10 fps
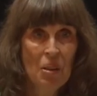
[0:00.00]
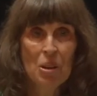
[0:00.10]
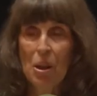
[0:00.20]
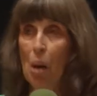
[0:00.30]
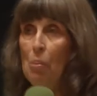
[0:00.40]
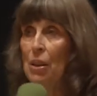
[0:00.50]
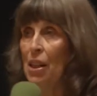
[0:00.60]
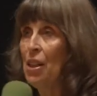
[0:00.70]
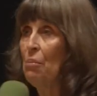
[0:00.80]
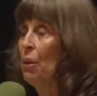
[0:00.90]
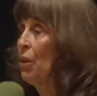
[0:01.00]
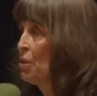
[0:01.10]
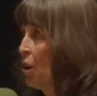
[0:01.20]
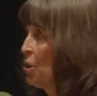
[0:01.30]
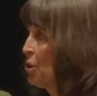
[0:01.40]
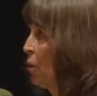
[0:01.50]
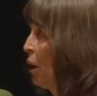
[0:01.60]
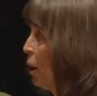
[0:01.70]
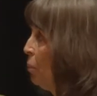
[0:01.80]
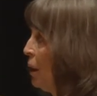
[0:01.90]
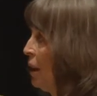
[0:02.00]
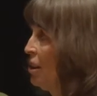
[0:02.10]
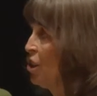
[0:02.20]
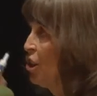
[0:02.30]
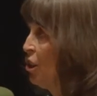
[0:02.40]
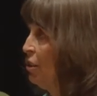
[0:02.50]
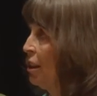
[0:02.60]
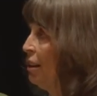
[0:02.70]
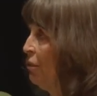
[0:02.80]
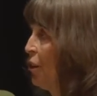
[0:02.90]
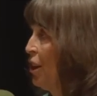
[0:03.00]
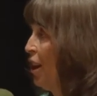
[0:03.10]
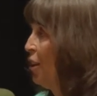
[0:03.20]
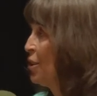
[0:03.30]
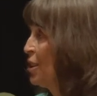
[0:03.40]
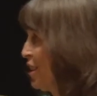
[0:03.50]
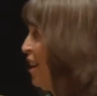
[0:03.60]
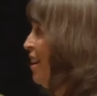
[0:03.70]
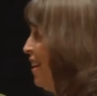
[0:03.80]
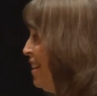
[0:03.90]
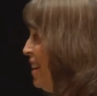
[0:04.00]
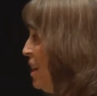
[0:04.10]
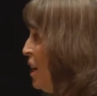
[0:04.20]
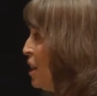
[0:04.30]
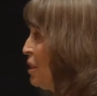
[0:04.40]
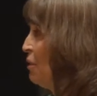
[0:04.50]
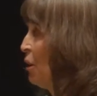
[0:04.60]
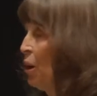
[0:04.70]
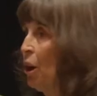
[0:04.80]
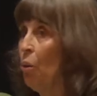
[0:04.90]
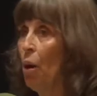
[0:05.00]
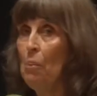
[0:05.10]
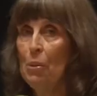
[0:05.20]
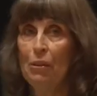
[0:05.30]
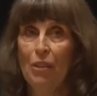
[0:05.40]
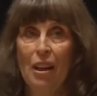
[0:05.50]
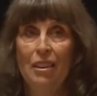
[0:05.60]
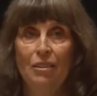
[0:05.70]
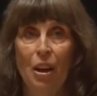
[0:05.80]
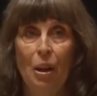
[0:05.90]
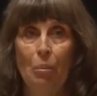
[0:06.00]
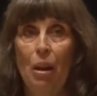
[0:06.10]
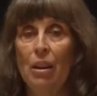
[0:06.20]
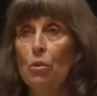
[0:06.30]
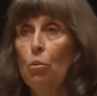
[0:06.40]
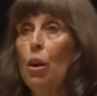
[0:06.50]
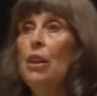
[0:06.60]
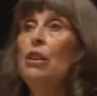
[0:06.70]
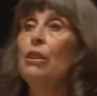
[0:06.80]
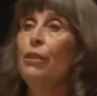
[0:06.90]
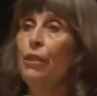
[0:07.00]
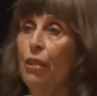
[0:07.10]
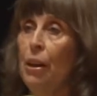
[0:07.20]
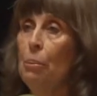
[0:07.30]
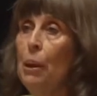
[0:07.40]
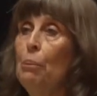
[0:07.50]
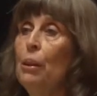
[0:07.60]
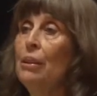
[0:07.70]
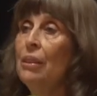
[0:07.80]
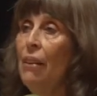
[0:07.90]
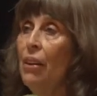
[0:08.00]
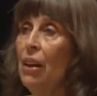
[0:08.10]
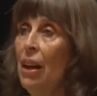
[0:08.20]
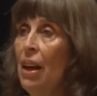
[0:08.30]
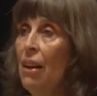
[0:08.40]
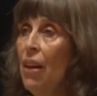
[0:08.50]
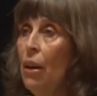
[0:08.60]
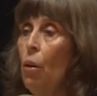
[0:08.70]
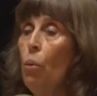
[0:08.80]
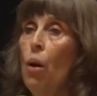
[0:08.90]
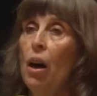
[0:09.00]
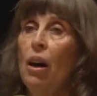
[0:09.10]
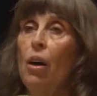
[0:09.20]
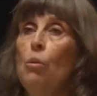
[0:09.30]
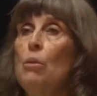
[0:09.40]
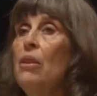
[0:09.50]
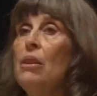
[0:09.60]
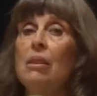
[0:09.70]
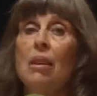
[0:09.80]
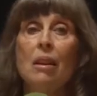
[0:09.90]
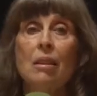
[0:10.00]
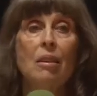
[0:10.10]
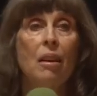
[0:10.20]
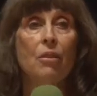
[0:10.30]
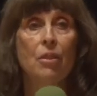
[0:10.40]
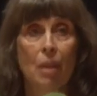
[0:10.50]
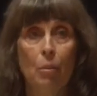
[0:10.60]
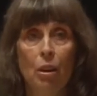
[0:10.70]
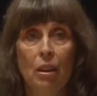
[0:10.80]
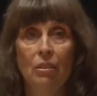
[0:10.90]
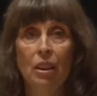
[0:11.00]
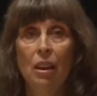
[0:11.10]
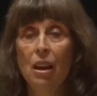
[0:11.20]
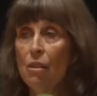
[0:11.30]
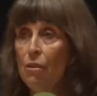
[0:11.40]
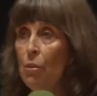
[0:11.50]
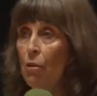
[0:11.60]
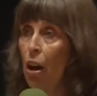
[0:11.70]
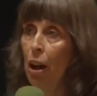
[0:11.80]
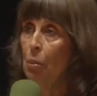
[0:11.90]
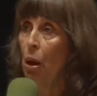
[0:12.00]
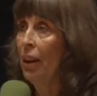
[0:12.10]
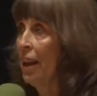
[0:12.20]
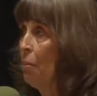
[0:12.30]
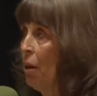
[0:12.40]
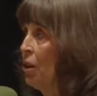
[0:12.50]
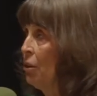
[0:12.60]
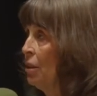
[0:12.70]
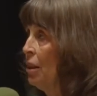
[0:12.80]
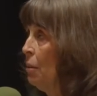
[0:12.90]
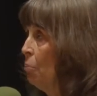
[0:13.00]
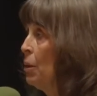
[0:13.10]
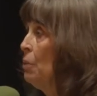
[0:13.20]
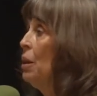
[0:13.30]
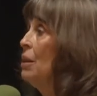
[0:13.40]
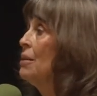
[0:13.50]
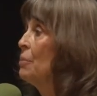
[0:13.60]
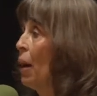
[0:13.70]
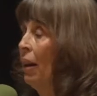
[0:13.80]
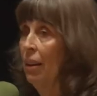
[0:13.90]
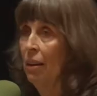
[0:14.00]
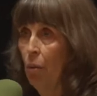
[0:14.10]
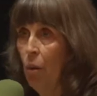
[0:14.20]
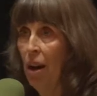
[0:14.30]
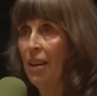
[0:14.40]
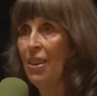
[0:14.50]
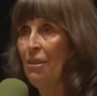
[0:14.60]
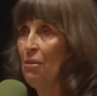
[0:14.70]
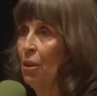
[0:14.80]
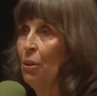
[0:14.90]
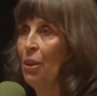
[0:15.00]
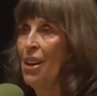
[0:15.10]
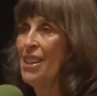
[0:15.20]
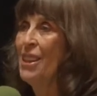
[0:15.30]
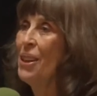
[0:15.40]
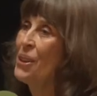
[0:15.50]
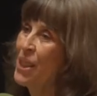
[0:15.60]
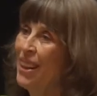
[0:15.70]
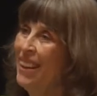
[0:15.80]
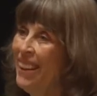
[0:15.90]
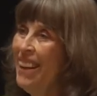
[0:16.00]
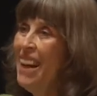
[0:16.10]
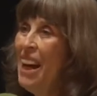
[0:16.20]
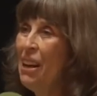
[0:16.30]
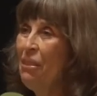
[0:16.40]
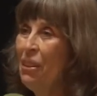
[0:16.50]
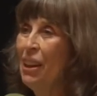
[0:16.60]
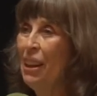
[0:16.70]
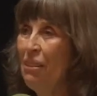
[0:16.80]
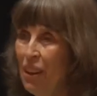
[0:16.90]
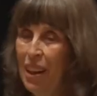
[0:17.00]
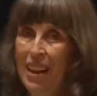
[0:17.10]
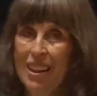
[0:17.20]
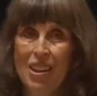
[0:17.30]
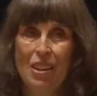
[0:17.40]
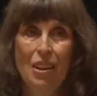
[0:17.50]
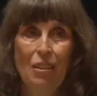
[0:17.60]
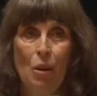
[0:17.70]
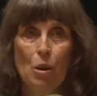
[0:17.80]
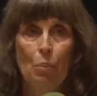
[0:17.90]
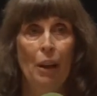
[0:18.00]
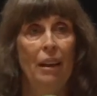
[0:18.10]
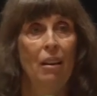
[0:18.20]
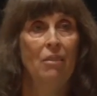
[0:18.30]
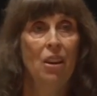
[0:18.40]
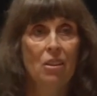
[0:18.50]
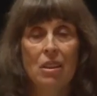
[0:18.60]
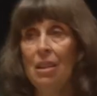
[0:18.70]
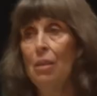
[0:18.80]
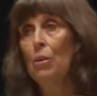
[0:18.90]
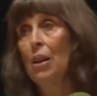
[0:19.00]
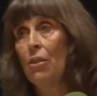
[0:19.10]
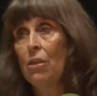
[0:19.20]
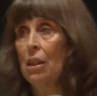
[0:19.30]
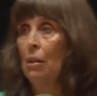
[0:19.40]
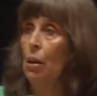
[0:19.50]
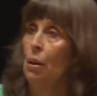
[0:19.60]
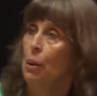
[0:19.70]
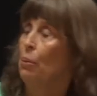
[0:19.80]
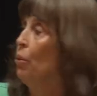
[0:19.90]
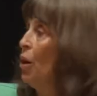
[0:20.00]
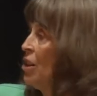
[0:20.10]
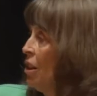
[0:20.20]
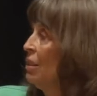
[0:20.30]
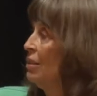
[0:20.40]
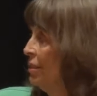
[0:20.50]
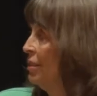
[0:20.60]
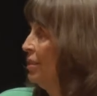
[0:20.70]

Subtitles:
There's competition, but there's also helping and cheering for the other side. It's a very cooperative kind of volleyball. It's wonderful fun. People love it. They walk home in the dusk of the summer evening from the volleyball game on the green, beaming and smiling. Why? They're filled with oxytocin and a feeling of connection to those playing on their team, the other team, and the people watching.